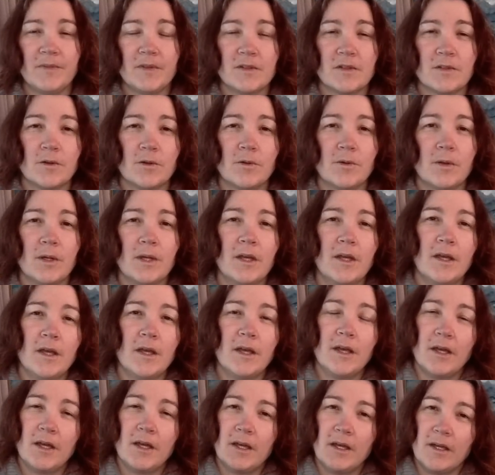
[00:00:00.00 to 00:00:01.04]
So
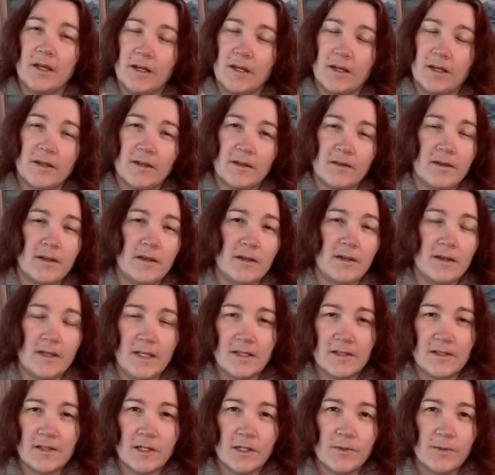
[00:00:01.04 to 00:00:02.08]
the
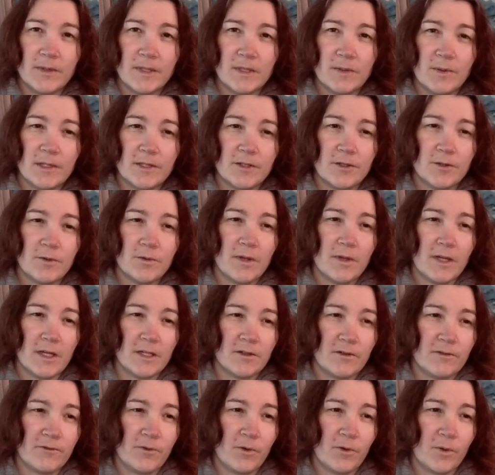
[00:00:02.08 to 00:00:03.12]
e-service will do
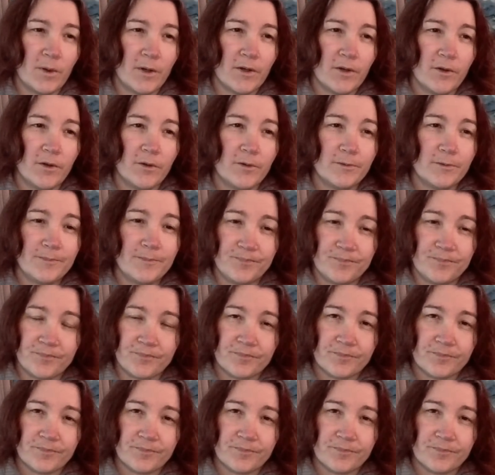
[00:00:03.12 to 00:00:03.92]
that for you.